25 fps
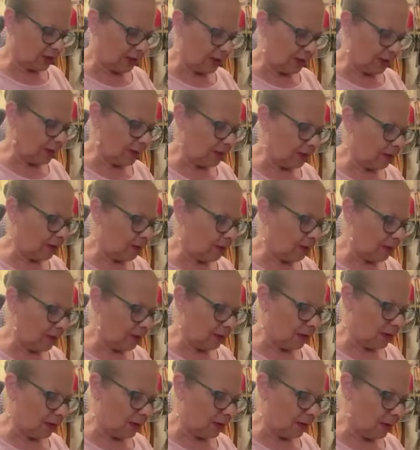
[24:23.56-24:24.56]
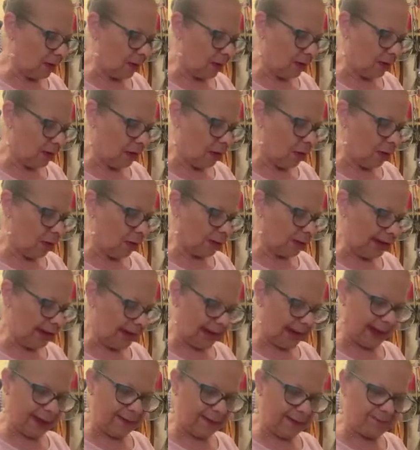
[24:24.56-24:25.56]
of us have tasted it, but how would you okay.
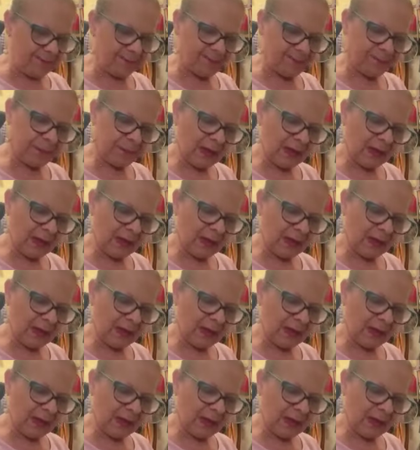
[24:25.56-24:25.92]
describe it?